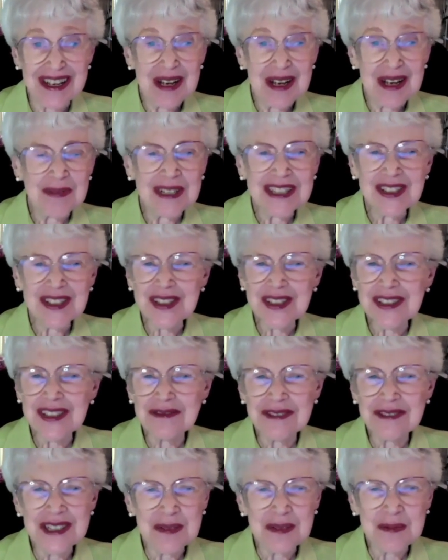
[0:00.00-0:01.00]
but
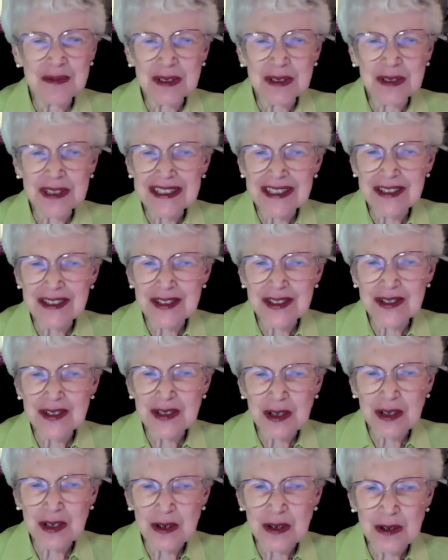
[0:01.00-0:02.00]
children's books are
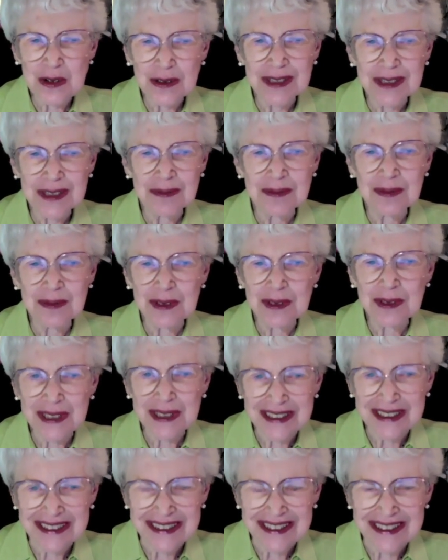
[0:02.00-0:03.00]
so
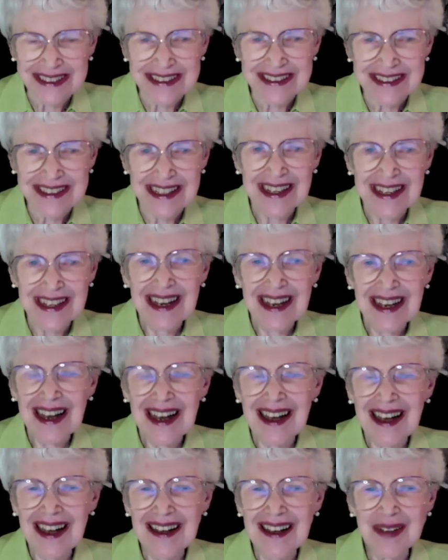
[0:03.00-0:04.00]
important.
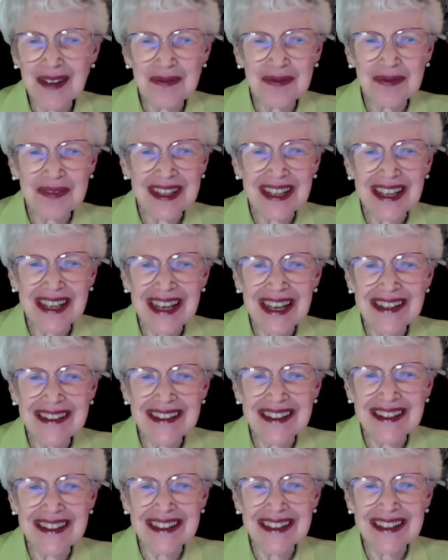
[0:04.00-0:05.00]
And
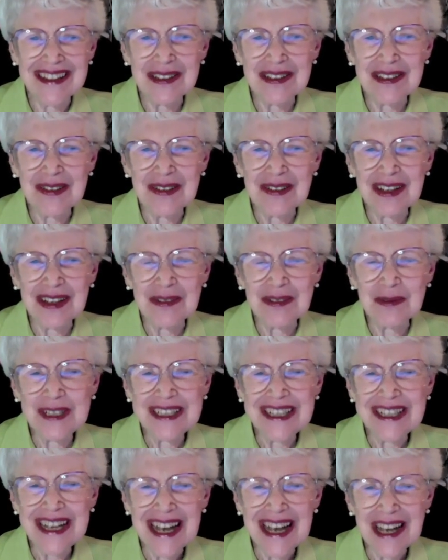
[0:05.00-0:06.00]
we
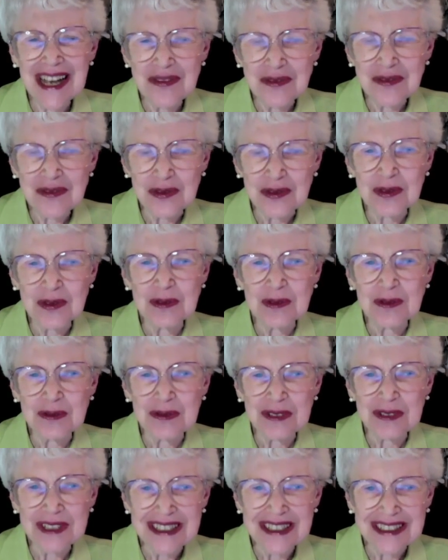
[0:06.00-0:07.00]
have to
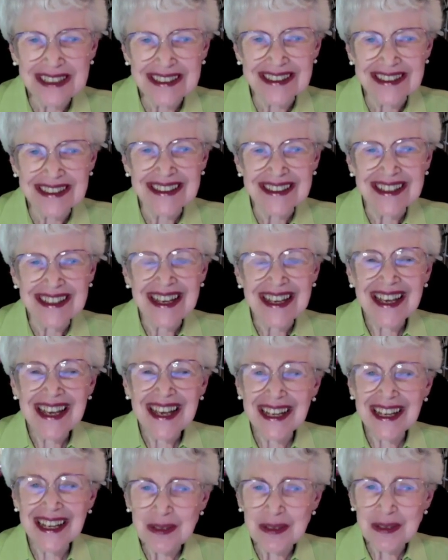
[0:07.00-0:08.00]
really
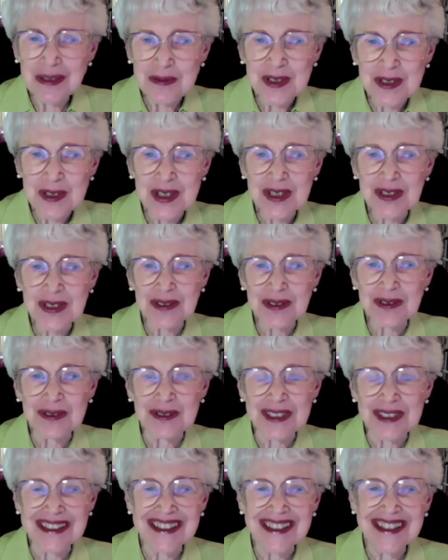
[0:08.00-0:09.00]
help
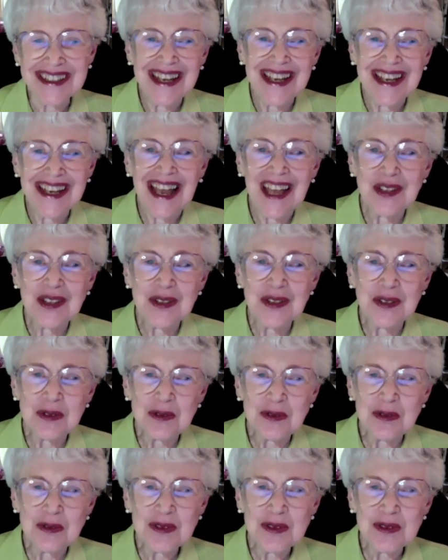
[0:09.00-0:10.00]
children
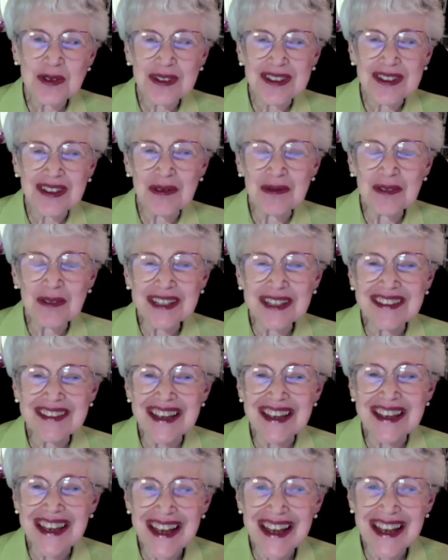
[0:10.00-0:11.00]
use what they
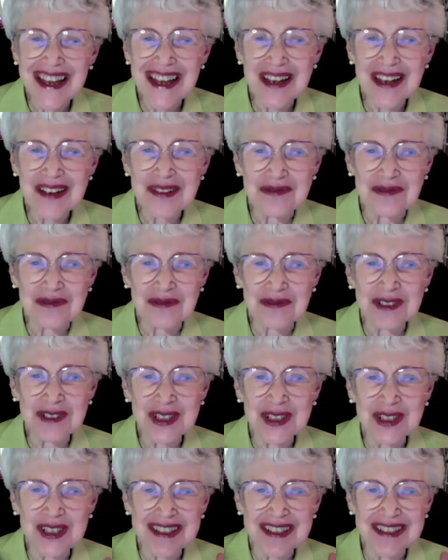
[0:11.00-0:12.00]
have, which
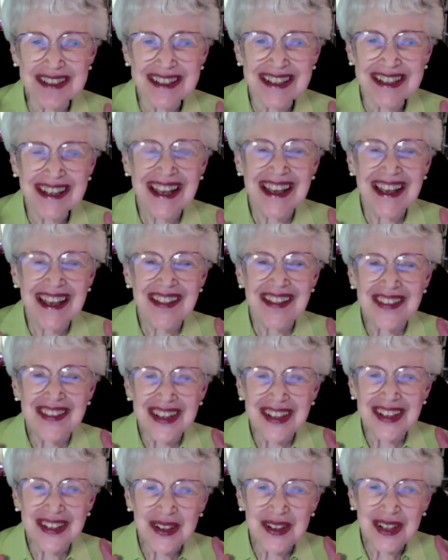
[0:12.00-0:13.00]
is
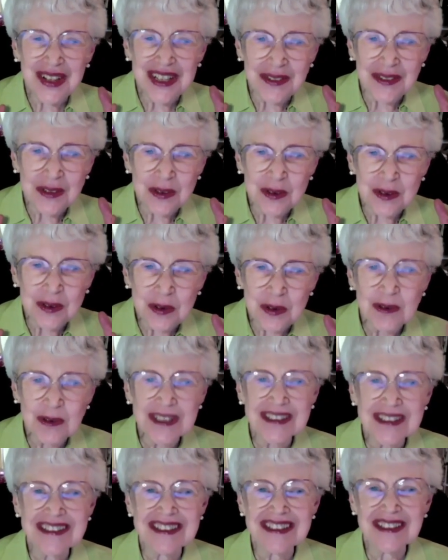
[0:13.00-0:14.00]
their
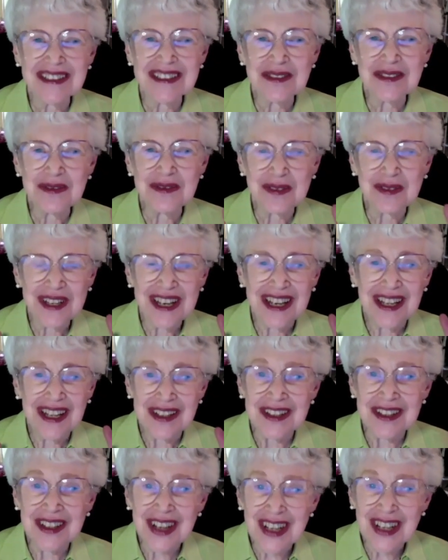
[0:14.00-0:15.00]
intuitive
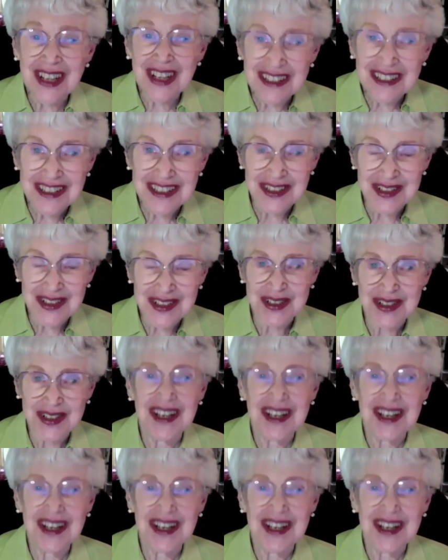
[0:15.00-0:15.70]
knowledge